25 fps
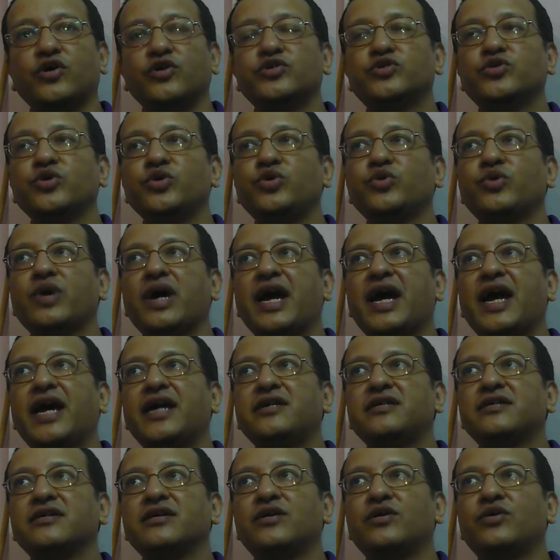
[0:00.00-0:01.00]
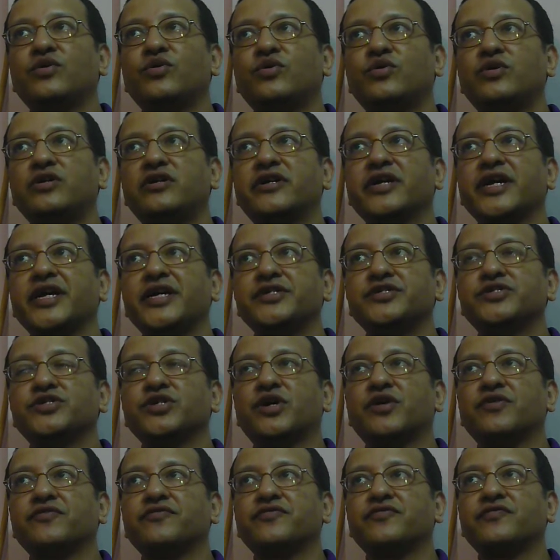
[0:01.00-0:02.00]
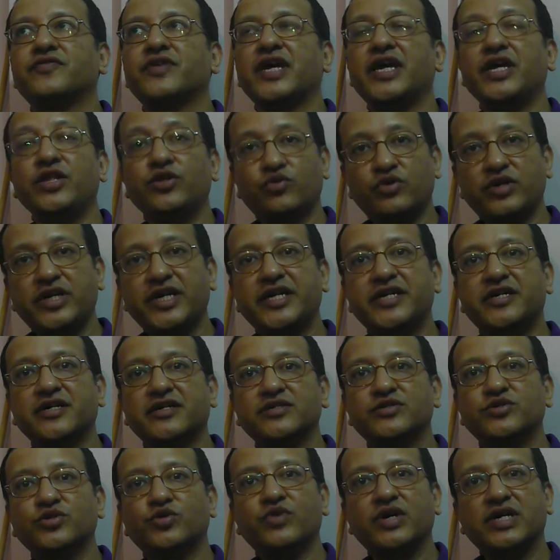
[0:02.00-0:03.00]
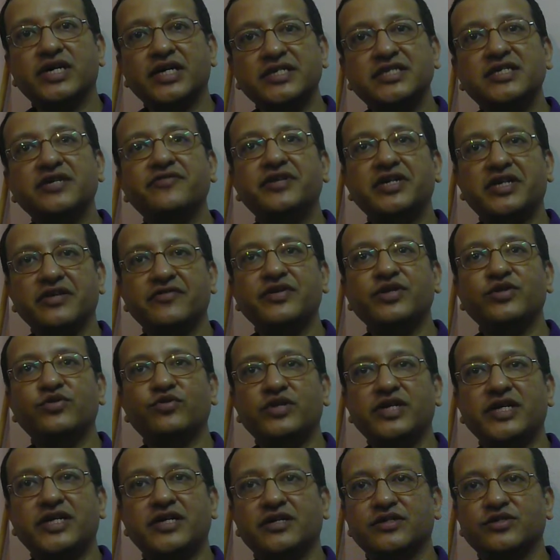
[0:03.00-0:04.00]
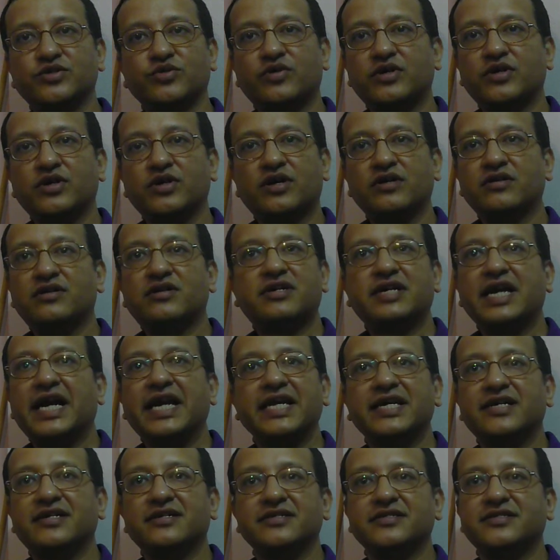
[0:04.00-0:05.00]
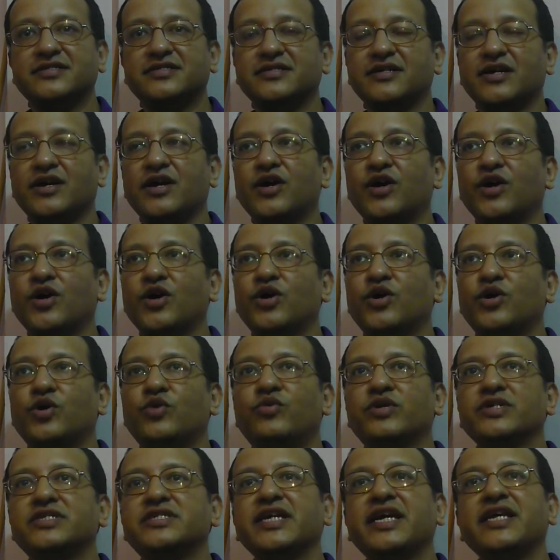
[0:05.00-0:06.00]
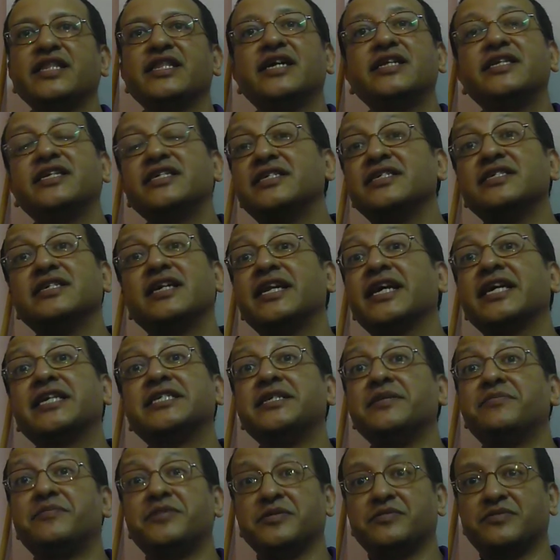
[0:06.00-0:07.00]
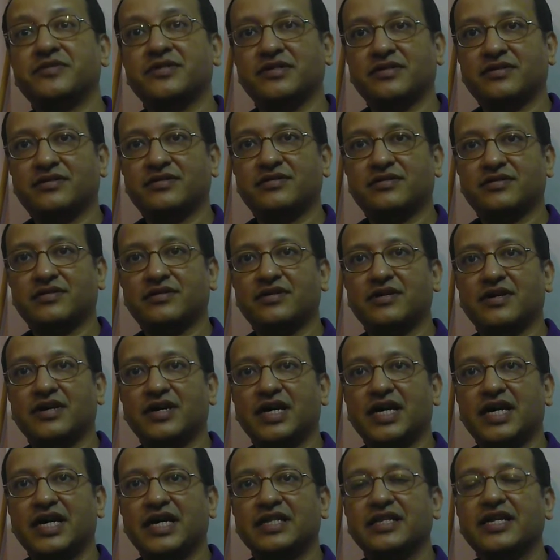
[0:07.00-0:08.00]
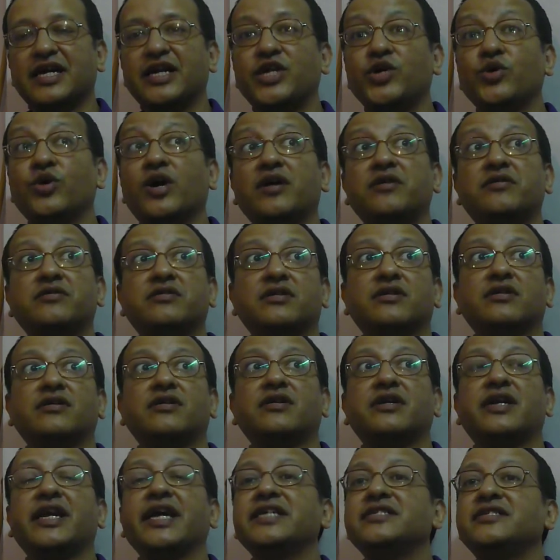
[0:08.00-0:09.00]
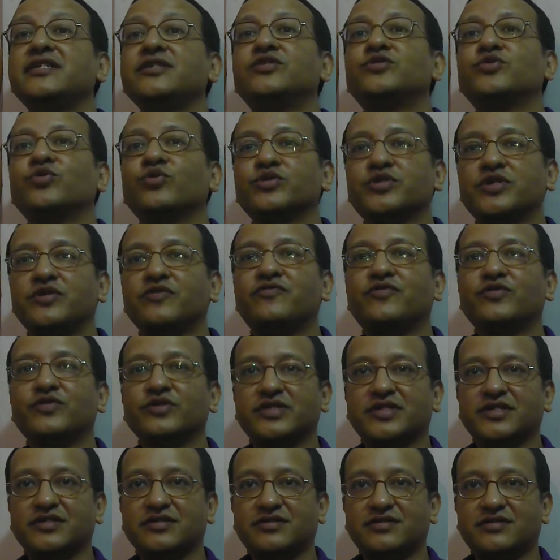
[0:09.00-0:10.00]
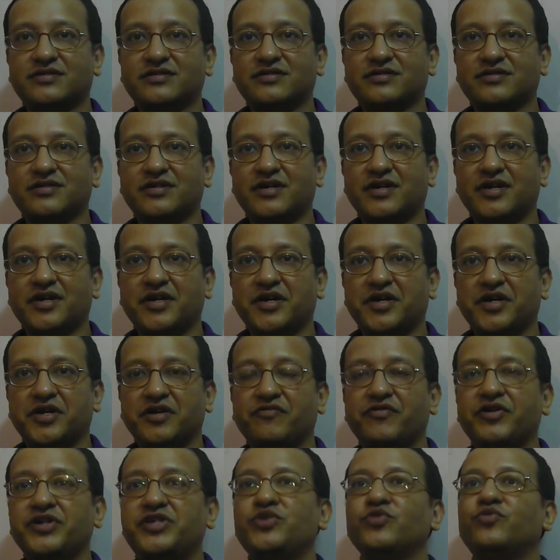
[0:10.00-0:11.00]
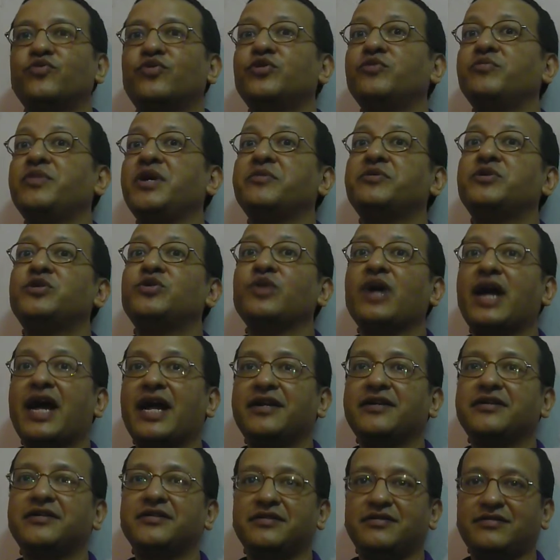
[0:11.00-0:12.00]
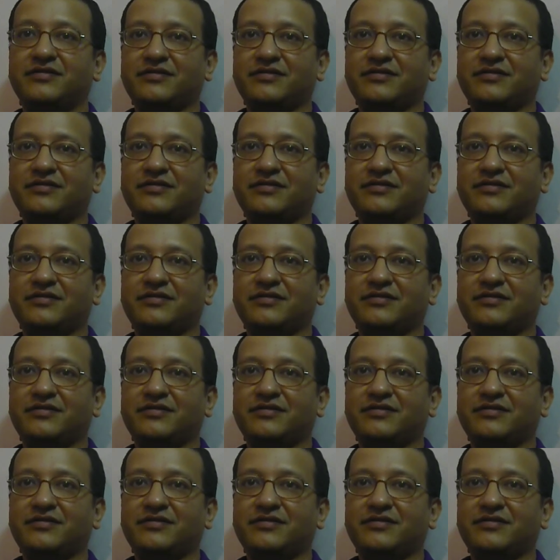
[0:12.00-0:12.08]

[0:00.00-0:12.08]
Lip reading: So you had a whole range of Hindu leaders who were conservative Hindu leaders, who are not radicals, who were saying that this is unacceptable, that you are raising social forces which you won't be able to handle.